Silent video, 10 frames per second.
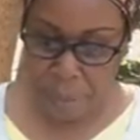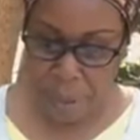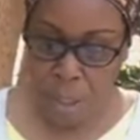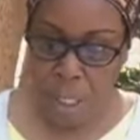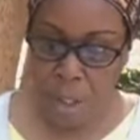
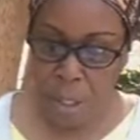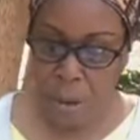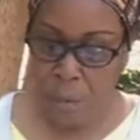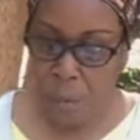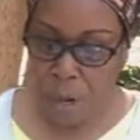So, so
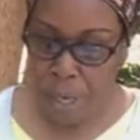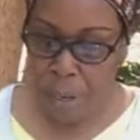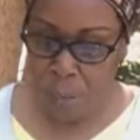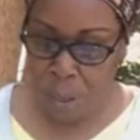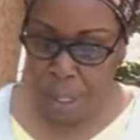the
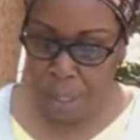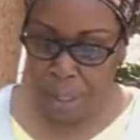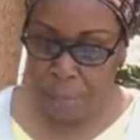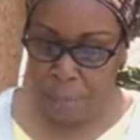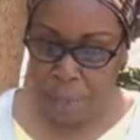warning was